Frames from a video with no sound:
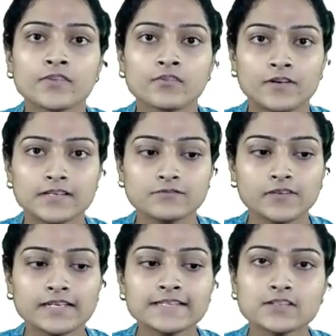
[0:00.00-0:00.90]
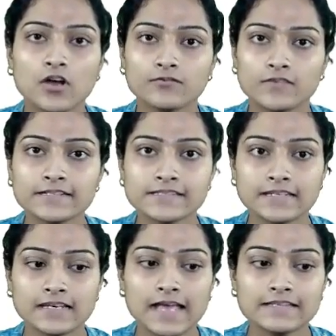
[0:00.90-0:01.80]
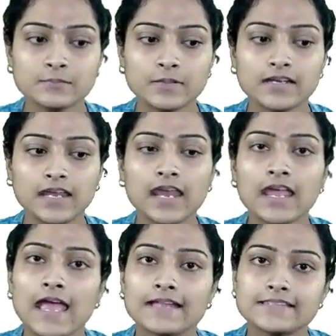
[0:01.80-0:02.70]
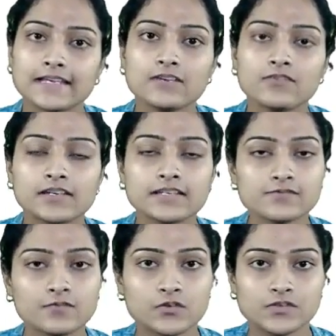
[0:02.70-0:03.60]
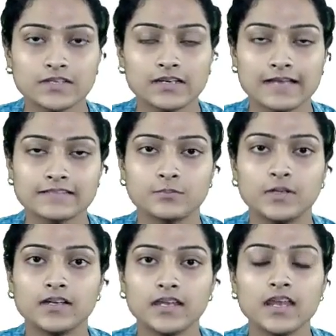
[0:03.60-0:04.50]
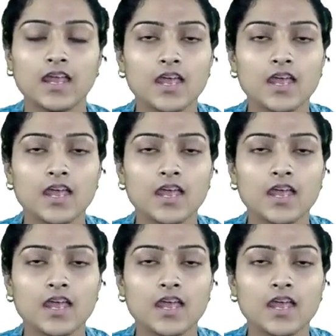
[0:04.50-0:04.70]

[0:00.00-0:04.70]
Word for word: First one is conflict serializability and second one is view serializability.